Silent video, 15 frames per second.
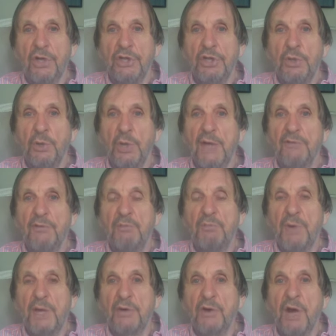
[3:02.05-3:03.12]
you'll have a
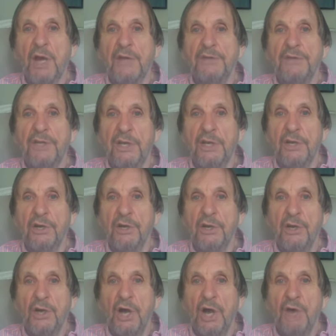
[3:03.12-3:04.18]
better
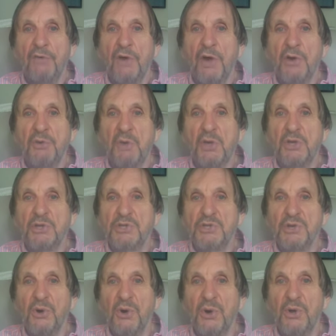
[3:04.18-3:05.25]
idea of how to make
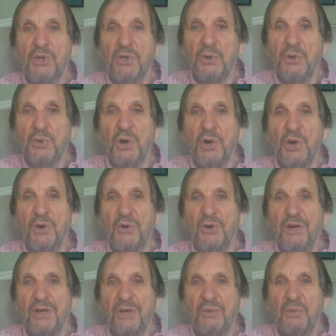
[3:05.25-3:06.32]
sure you know
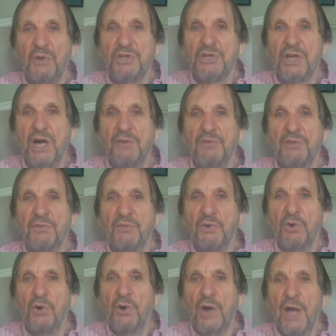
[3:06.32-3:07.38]
which half of
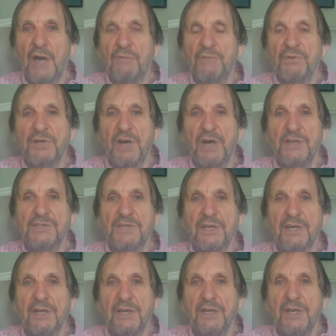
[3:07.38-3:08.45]
your
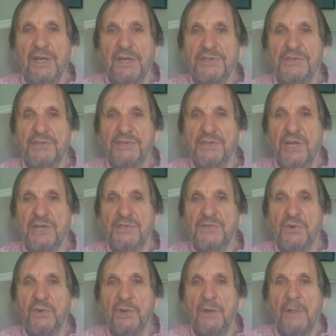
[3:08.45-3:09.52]
advertising is
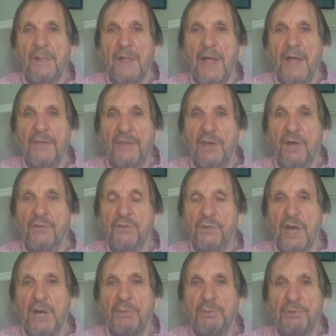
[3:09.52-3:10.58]
successful and therefore
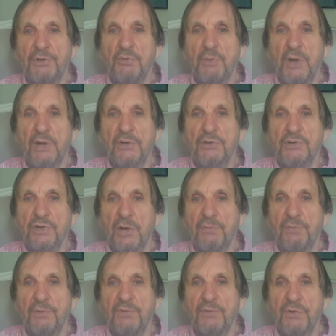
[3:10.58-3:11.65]
able to do a better
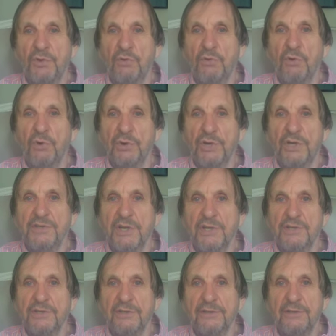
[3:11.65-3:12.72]
job for your
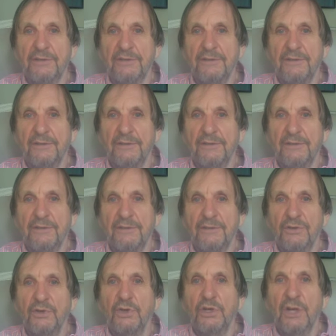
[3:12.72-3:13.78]
organization.
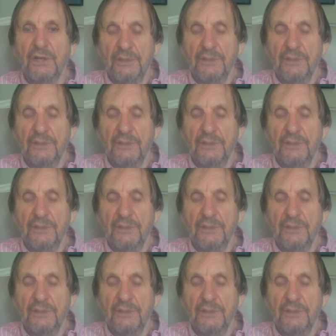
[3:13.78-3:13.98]
Good luck.